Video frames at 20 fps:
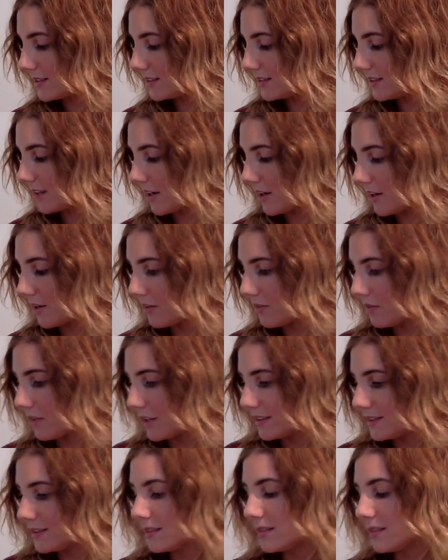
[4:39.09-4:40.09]
So if I
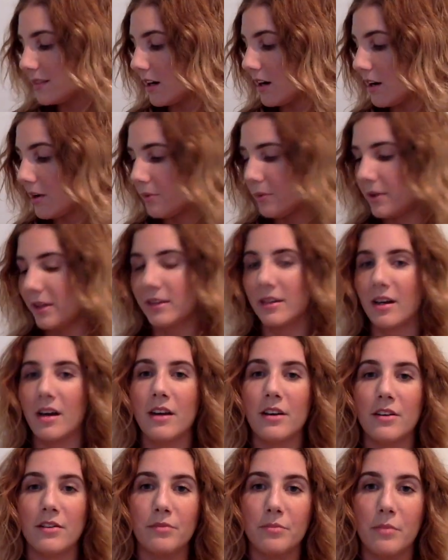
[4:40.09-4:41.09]
start with kind
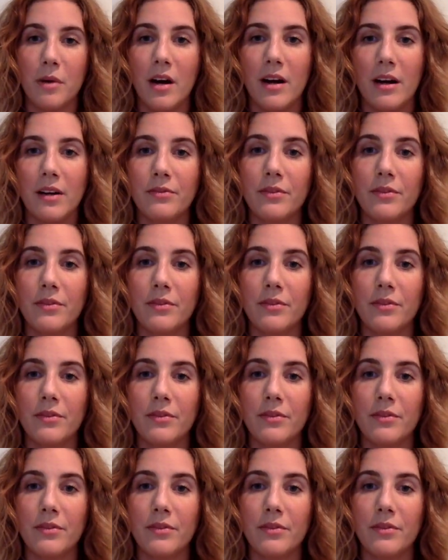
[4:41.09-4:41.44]
of my